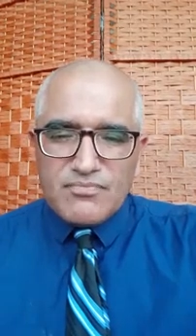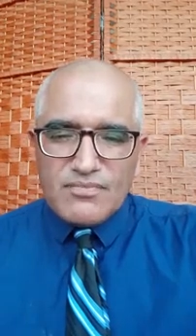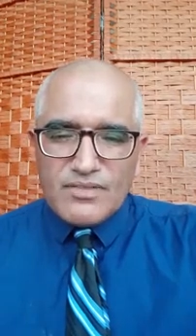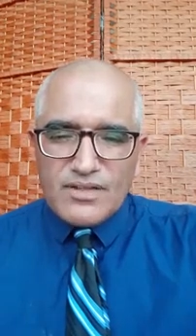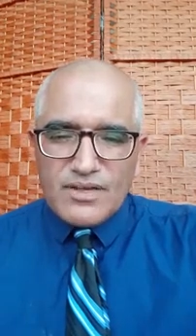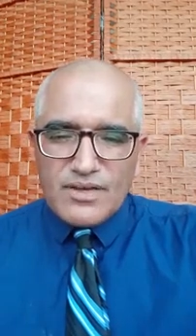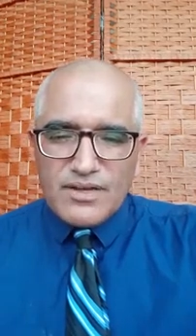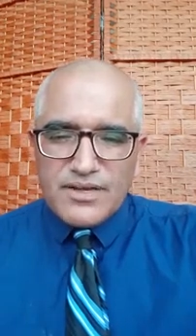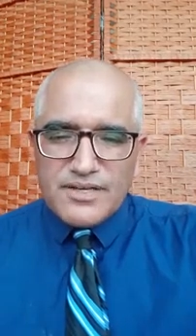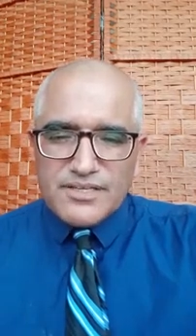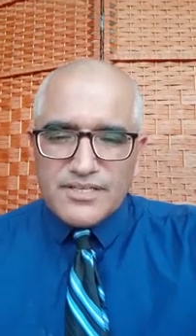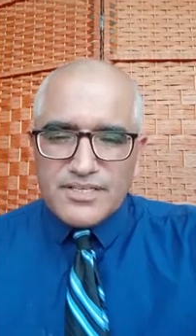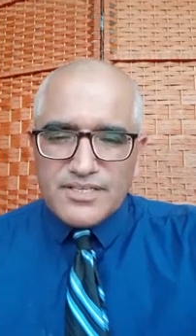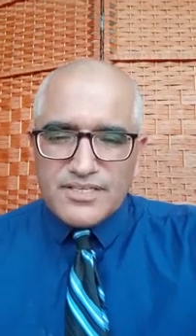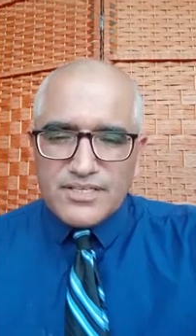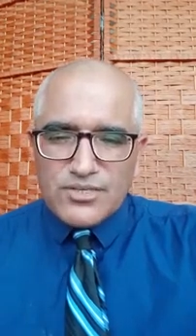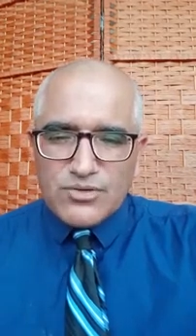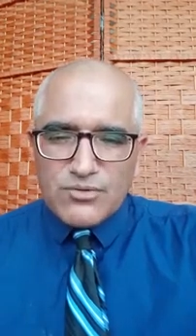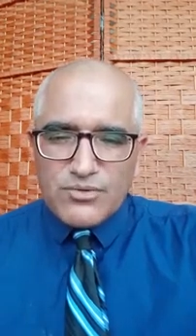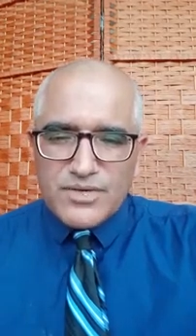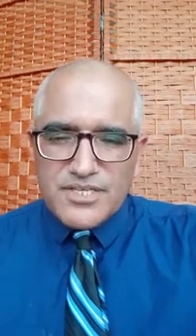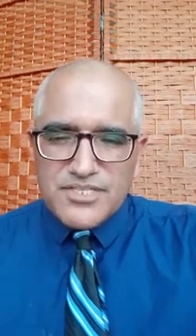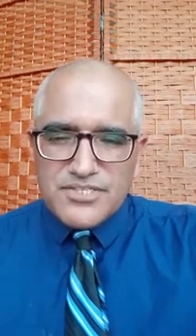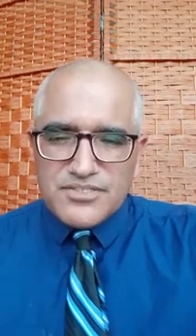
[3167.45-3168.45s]
Any other
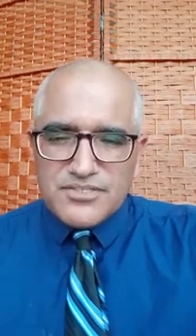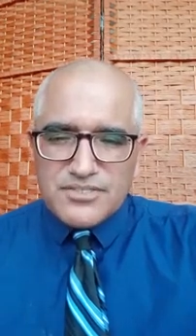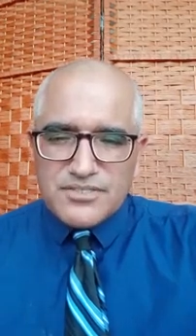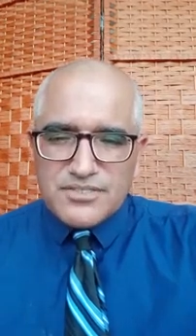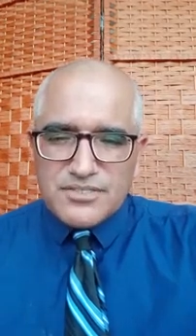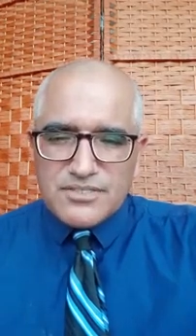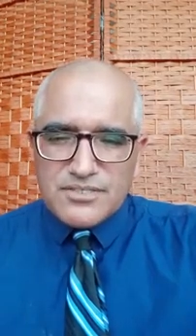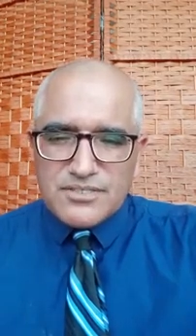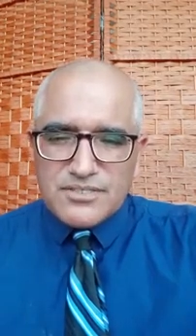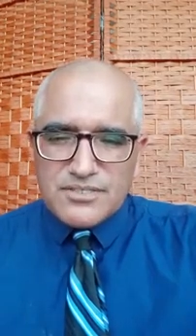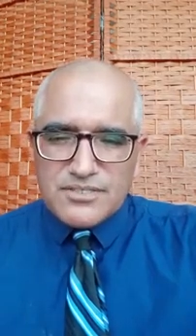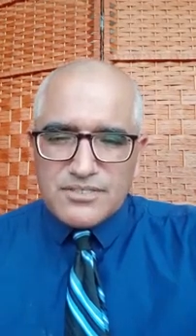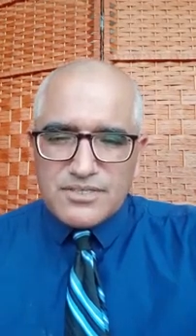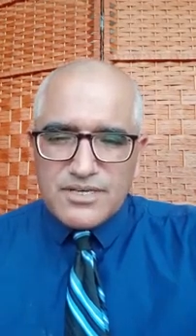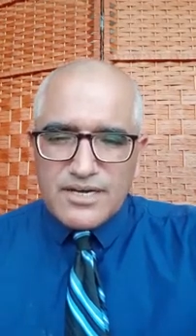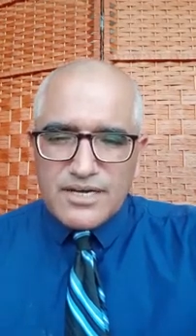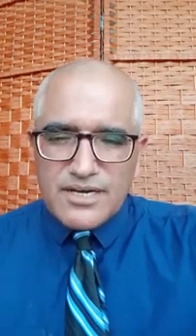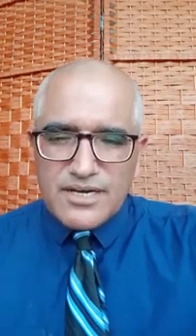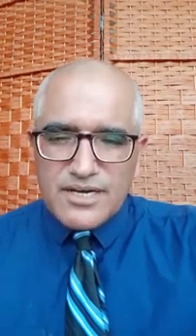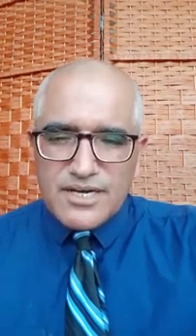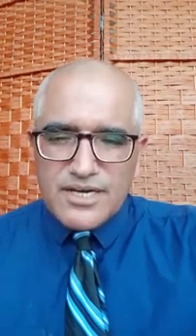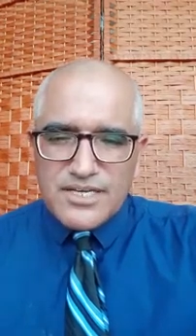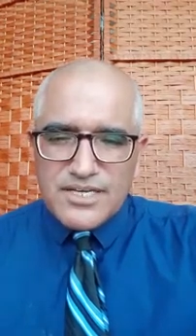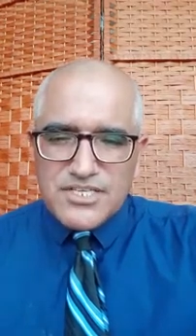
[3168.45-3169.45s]
question?
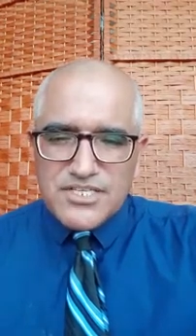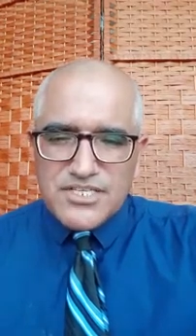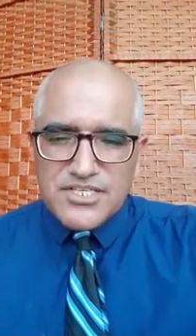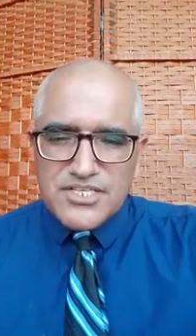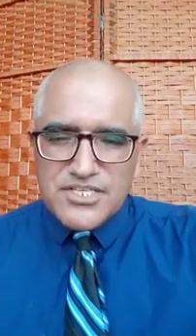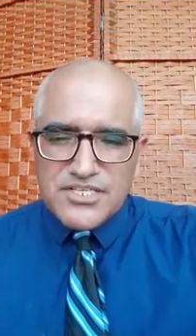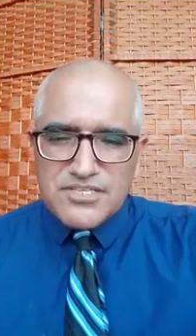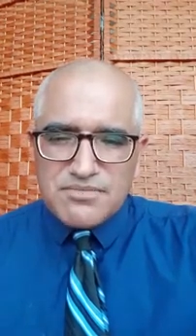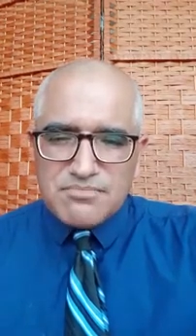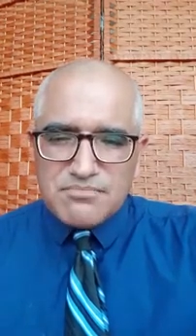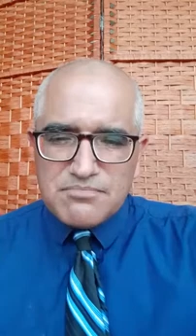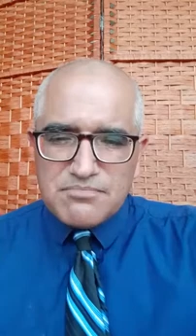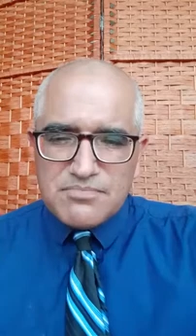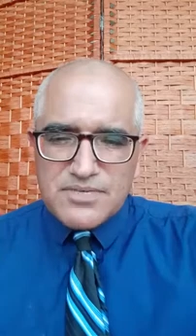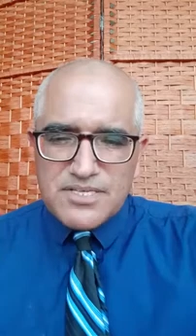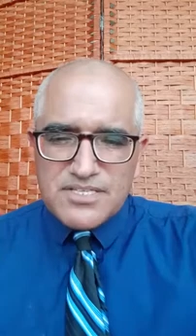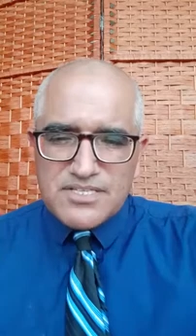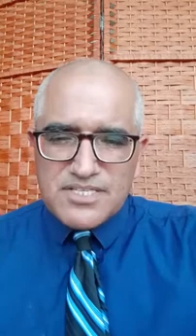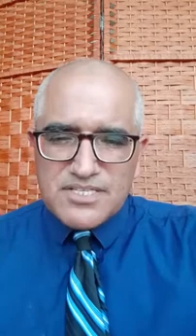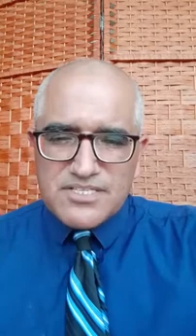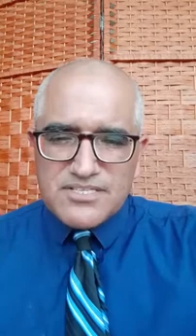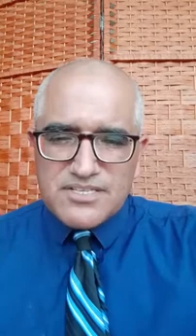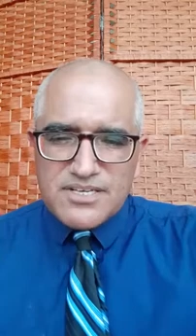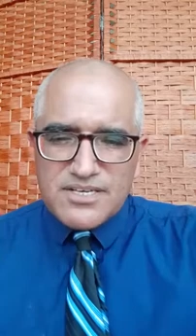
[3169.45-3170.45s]
Aish
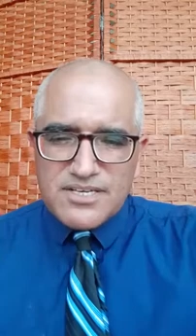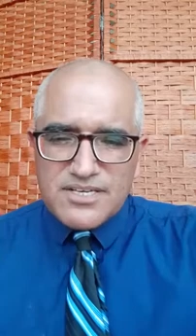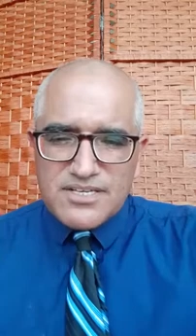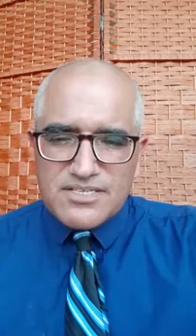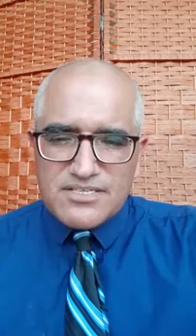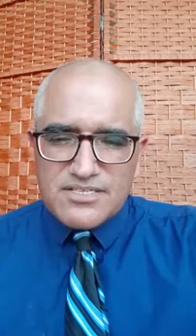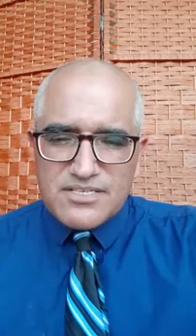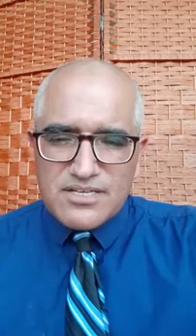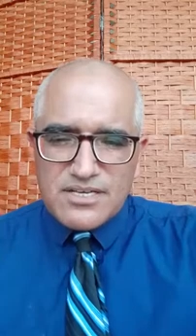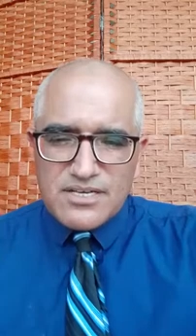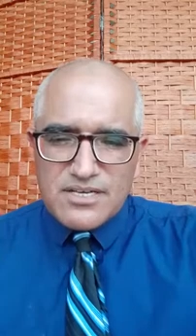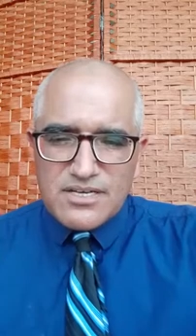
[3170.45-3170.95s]
Mirza says,